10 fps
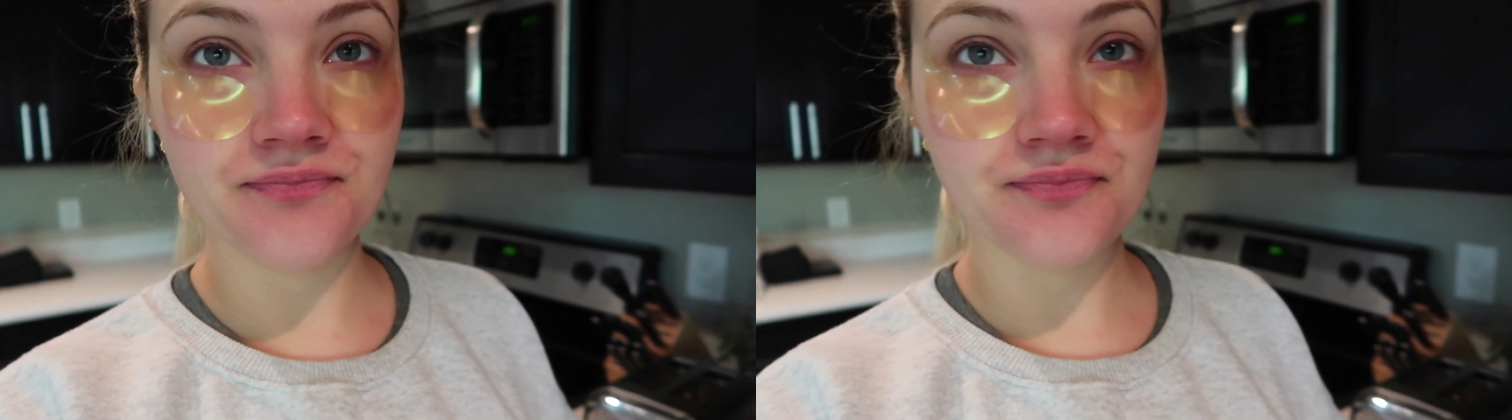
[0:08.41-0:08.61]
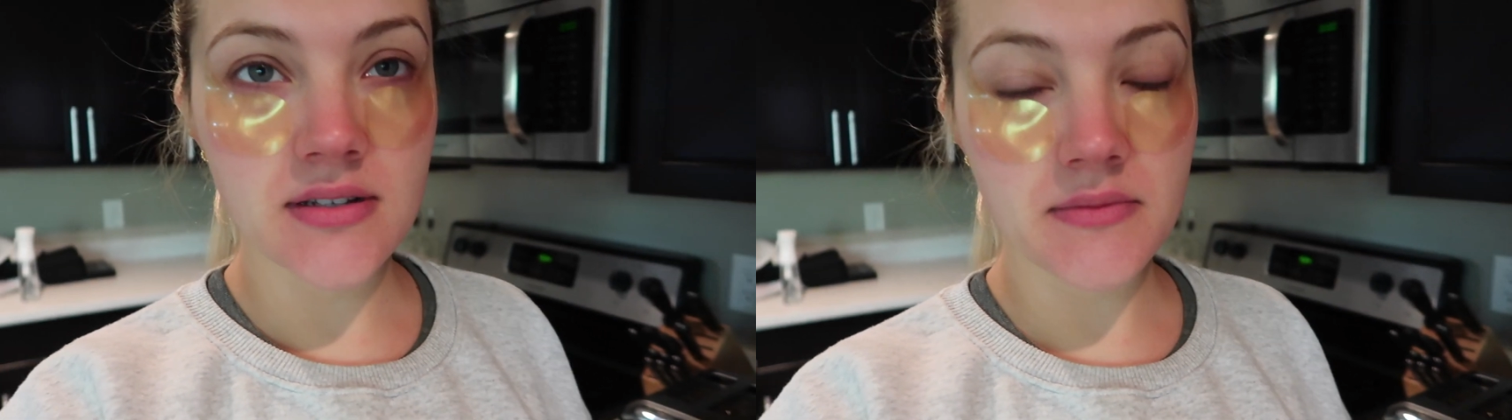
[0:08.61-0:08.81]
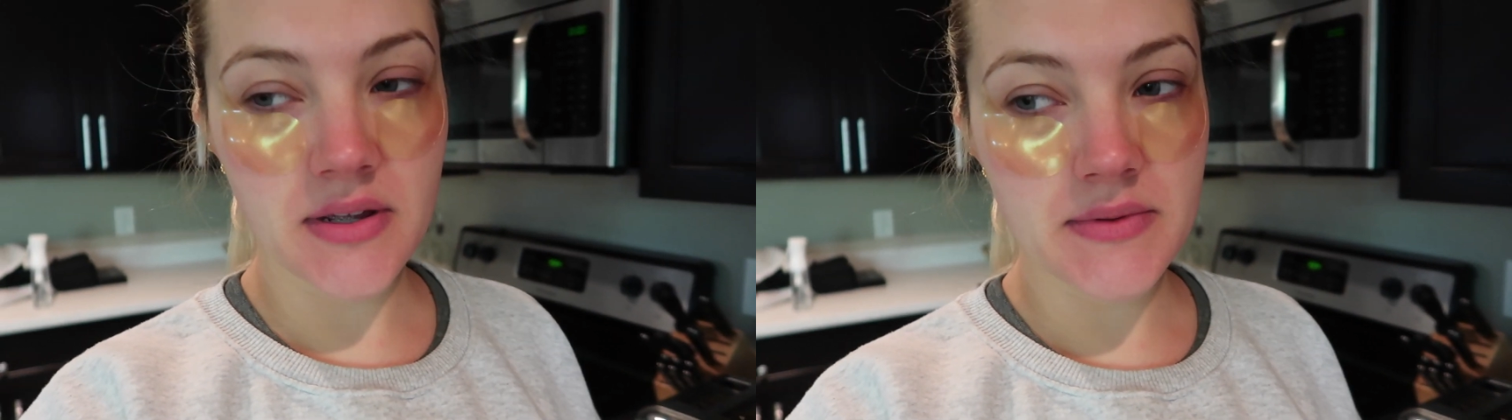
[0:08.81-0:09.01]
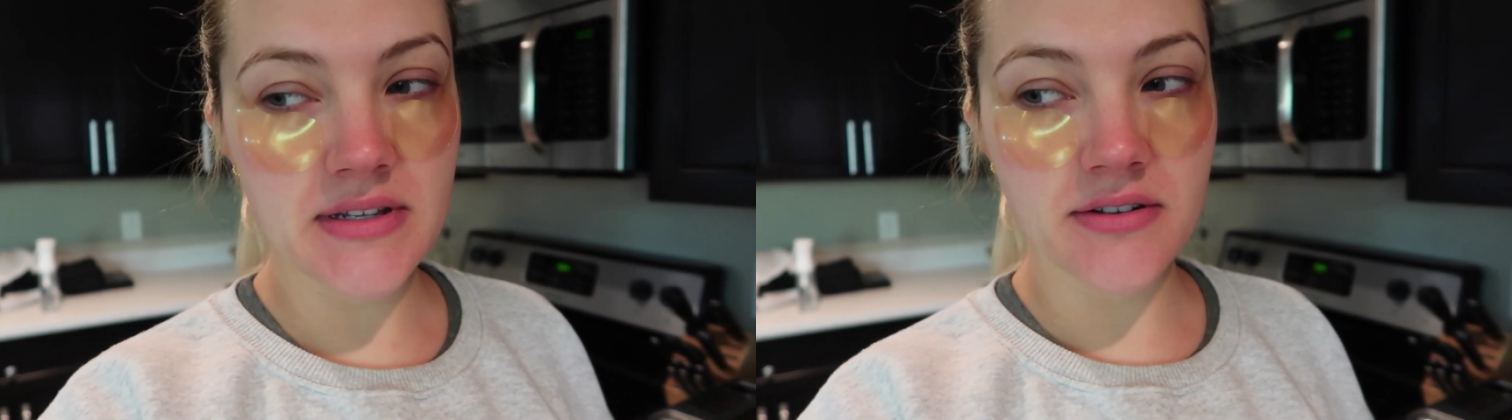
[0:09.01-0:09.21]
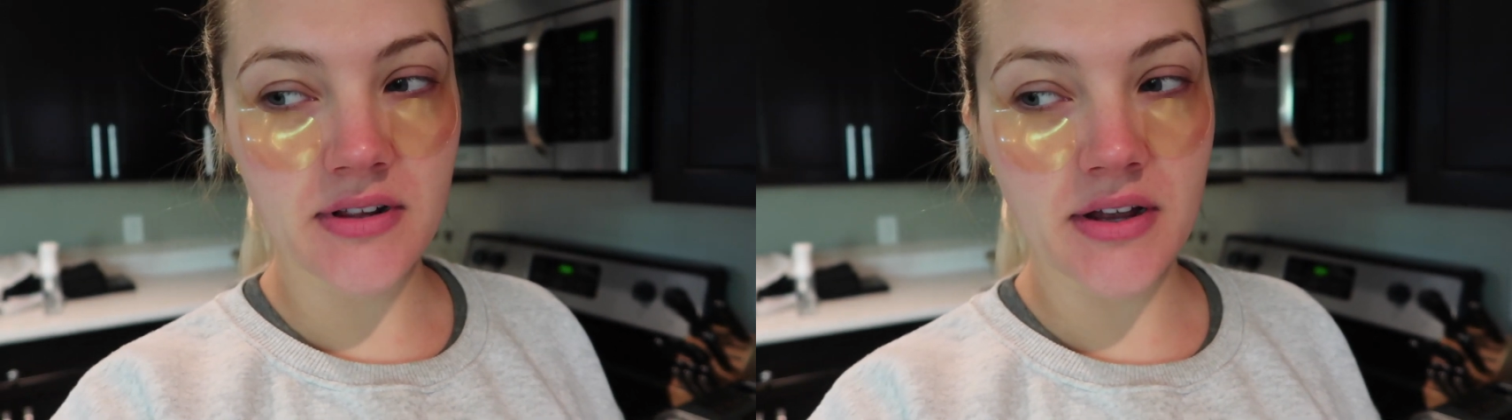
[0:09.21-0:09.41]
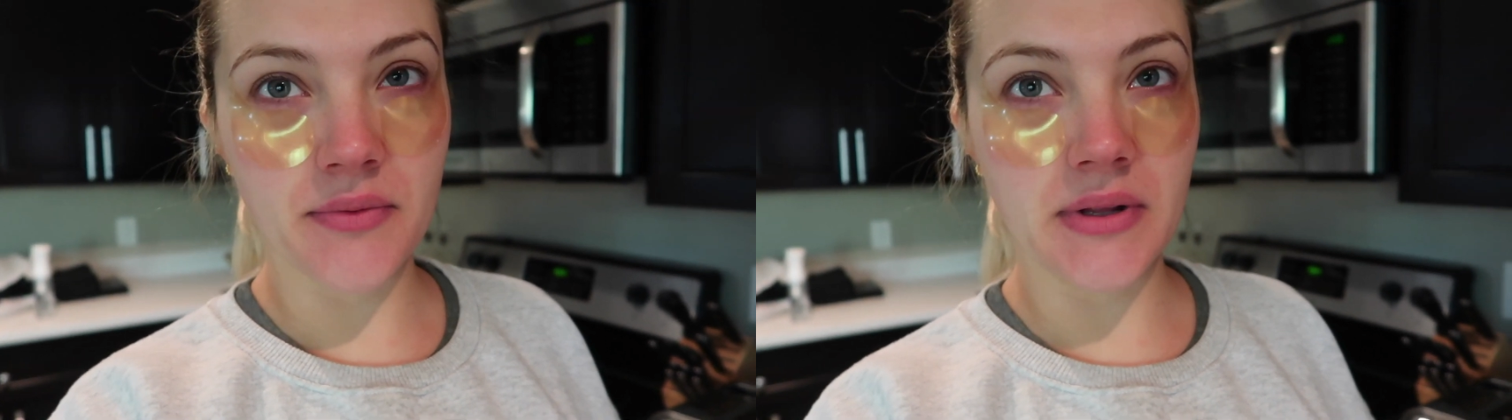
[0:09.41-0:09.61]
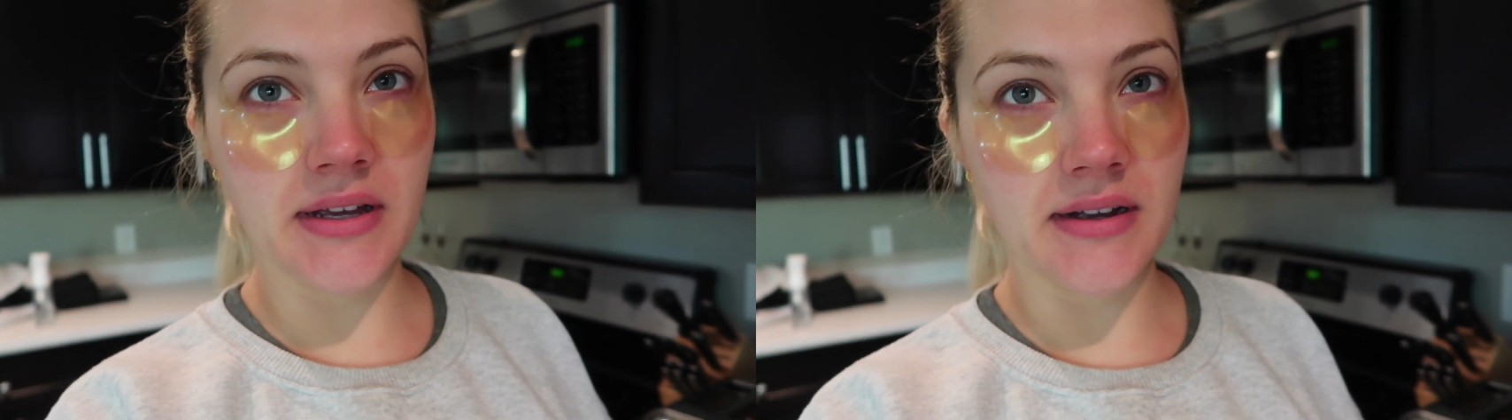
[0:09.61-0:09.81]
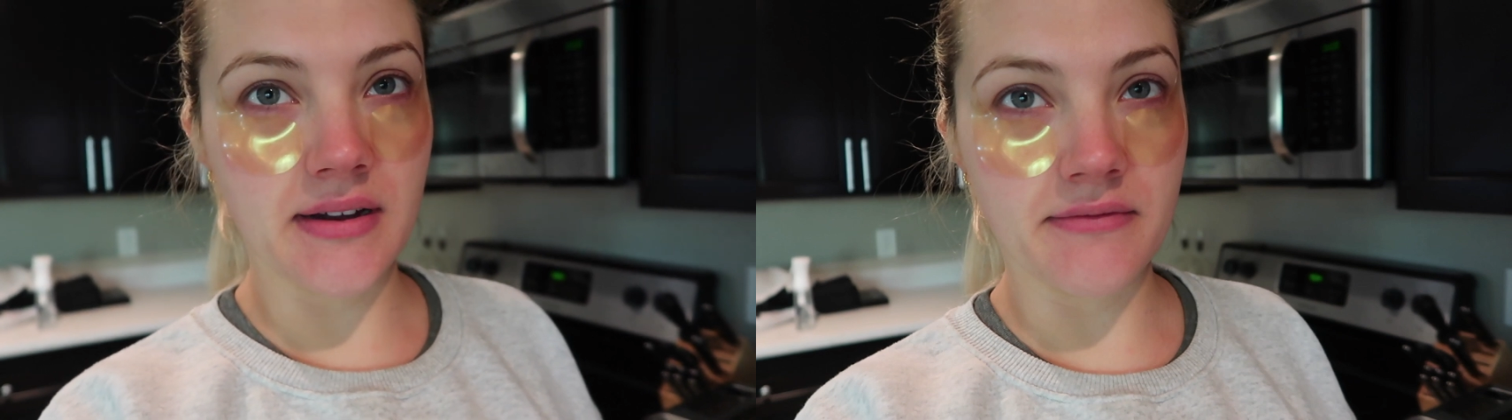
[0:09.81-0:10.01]
Sometimes these are like really
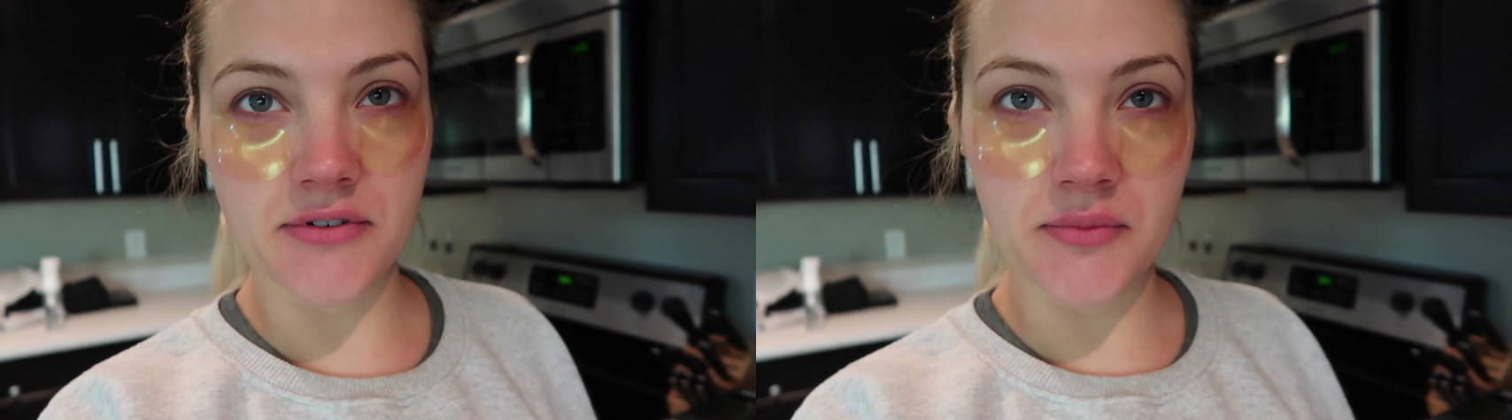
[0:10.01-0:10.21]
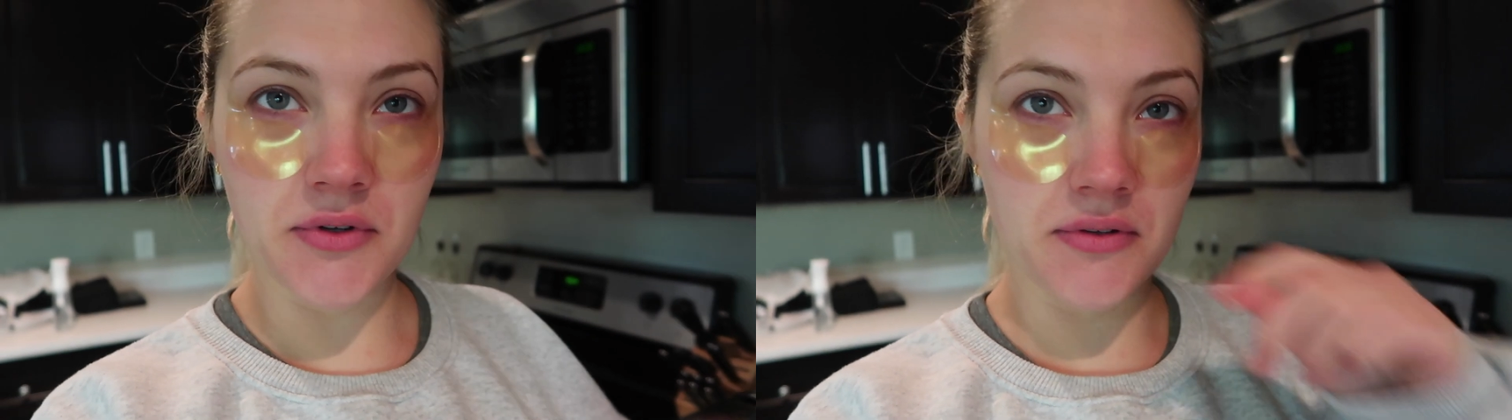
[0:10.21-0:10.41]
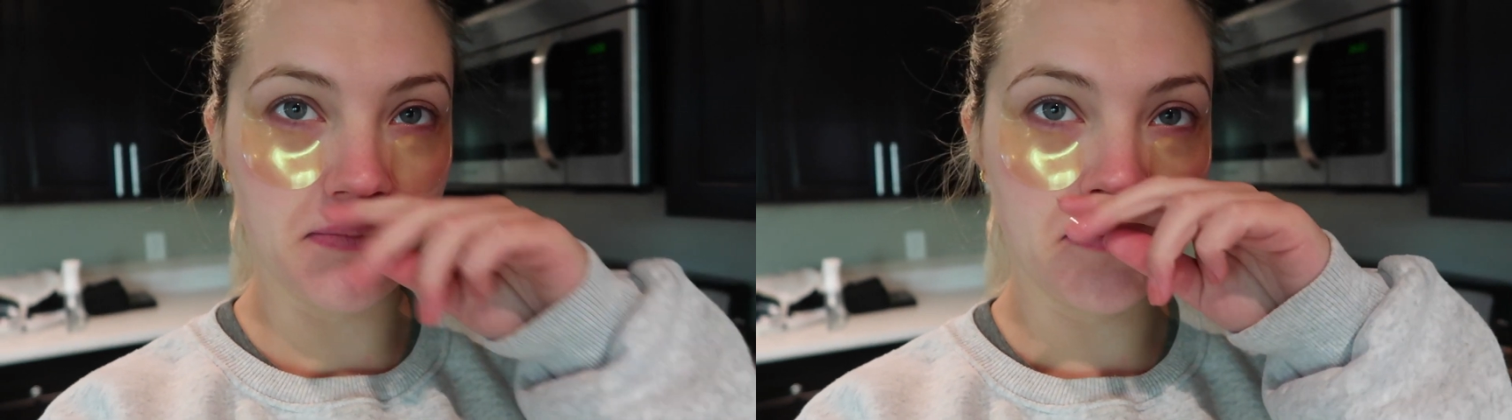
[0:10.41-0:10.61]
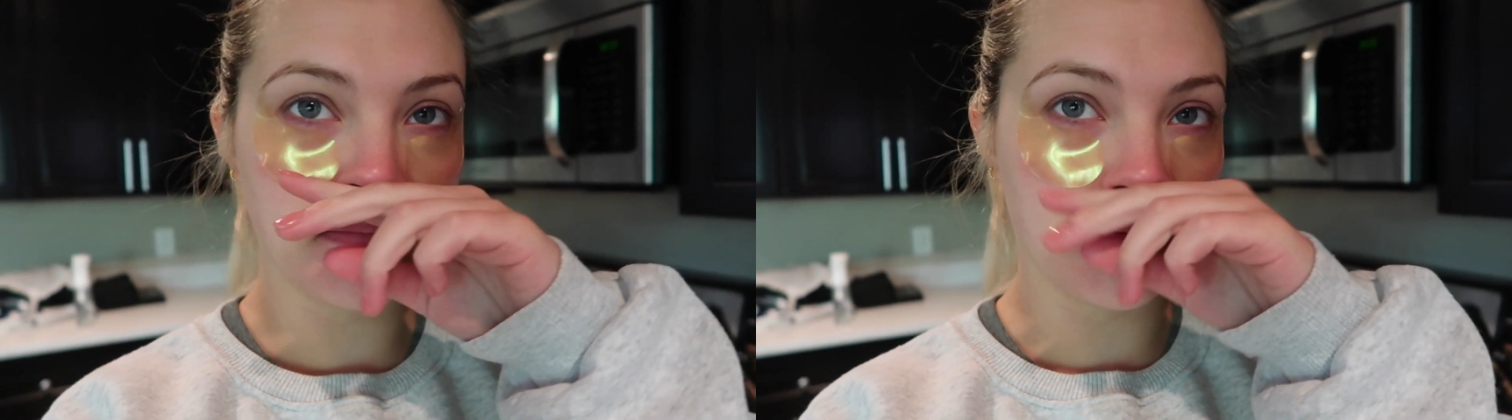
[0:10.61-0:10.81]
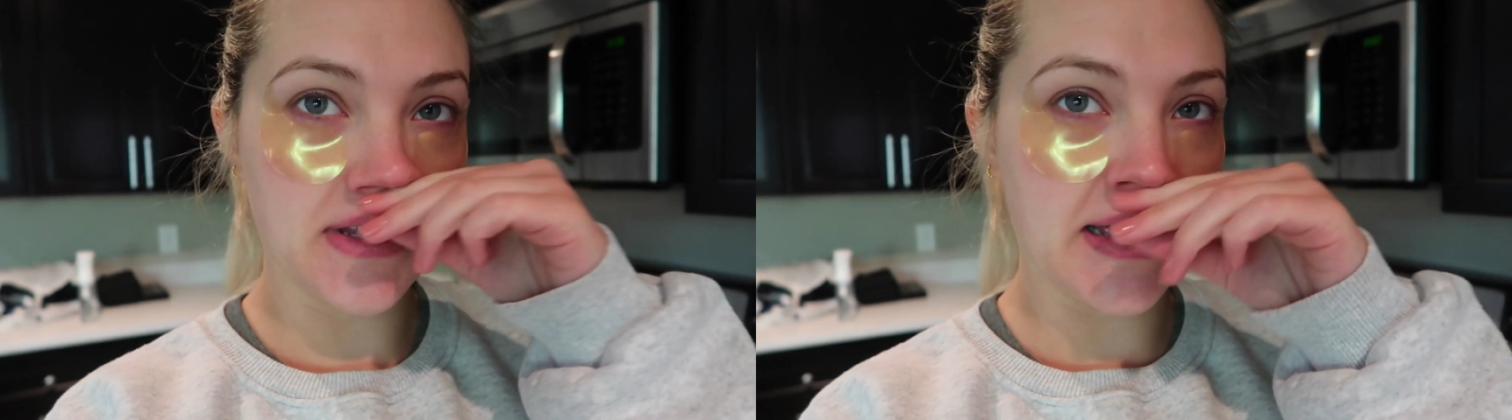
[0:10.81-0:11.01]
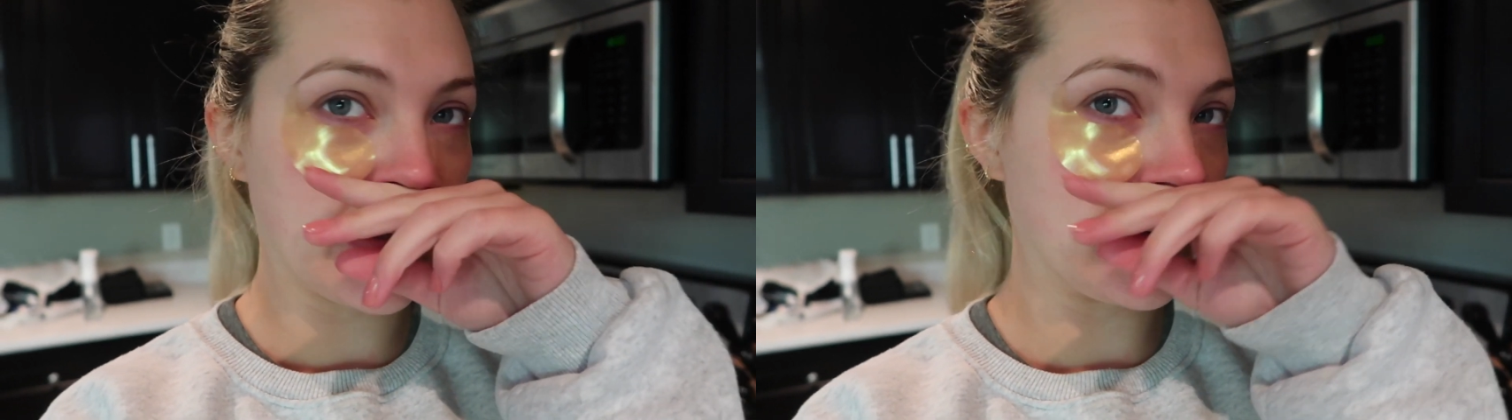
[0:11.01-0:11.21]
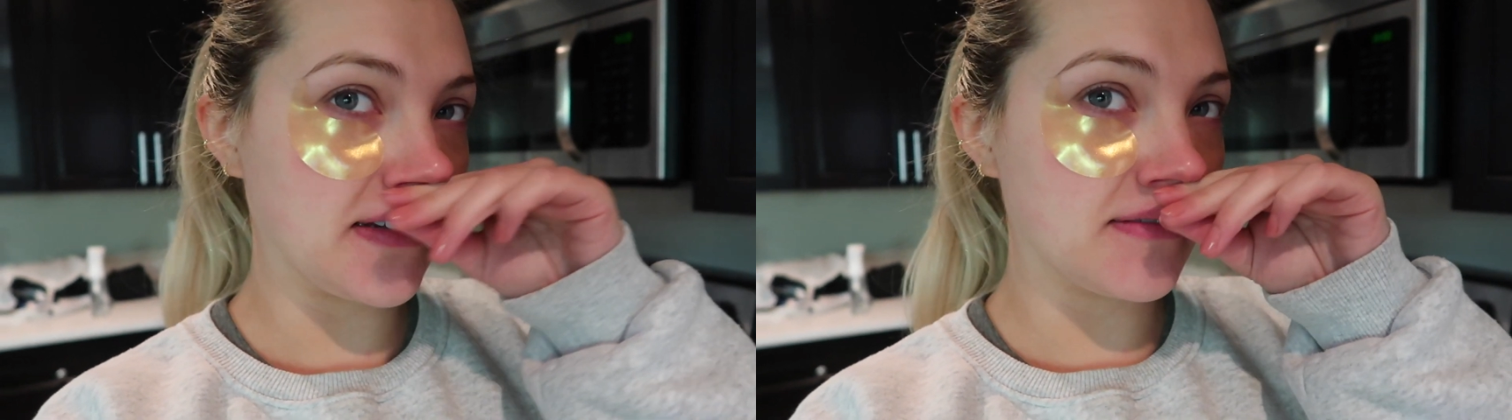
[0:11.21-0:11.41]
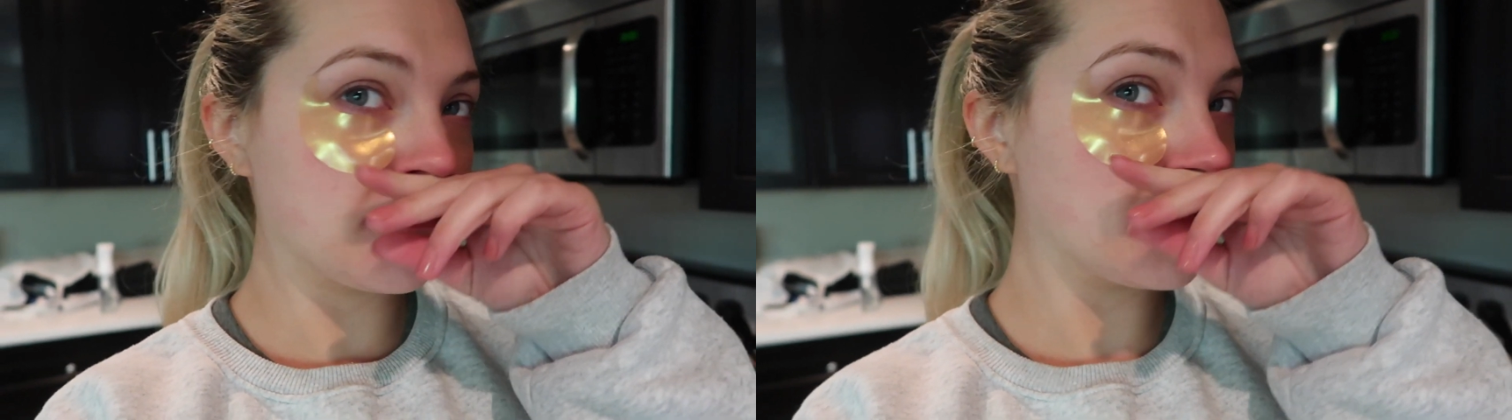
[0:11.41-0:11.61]
uncomfortable and